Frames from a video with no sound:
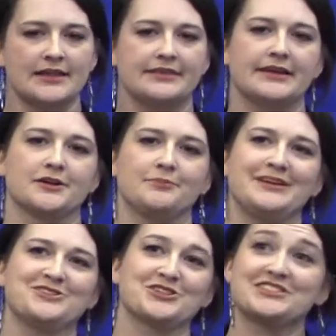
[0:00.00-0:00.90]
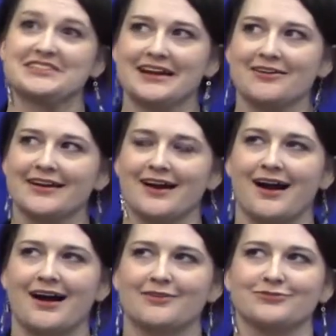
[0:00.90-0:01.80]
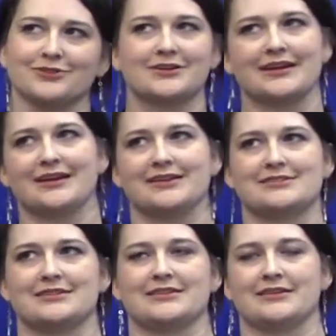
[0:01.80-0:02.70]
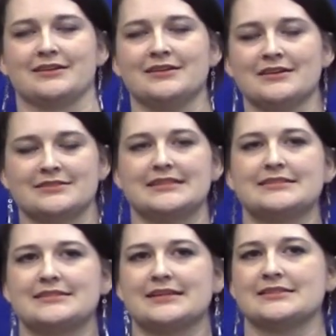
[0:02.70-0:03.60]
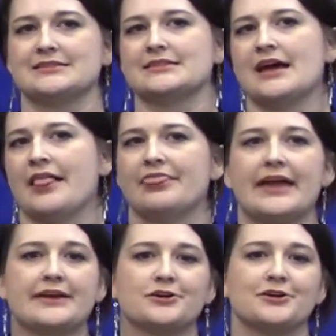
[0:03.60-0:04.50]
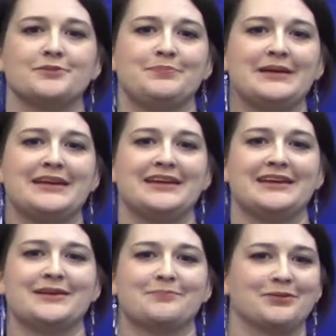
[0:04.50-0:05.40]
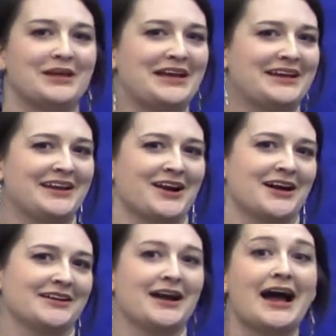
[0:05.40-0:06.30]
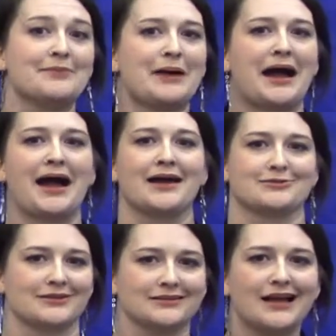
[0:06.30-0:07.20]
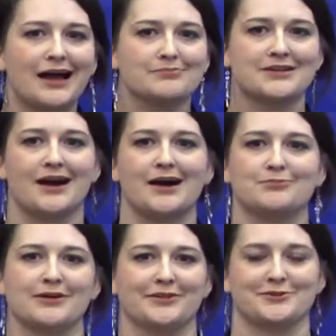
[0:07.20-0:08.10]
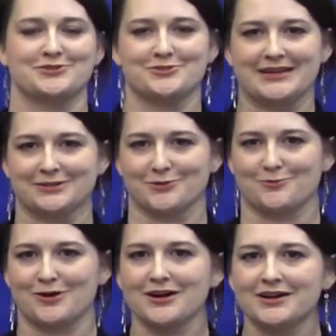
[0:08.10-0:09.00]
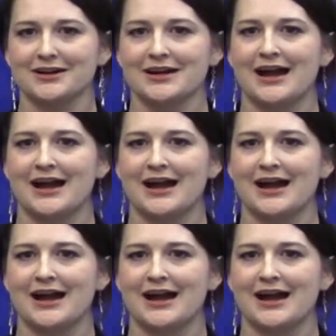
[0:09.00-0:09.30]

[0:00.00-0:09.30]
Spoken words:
They could be just staring off, looking into the distance. They could be playing on an iPad or a laptop while they're doing their work.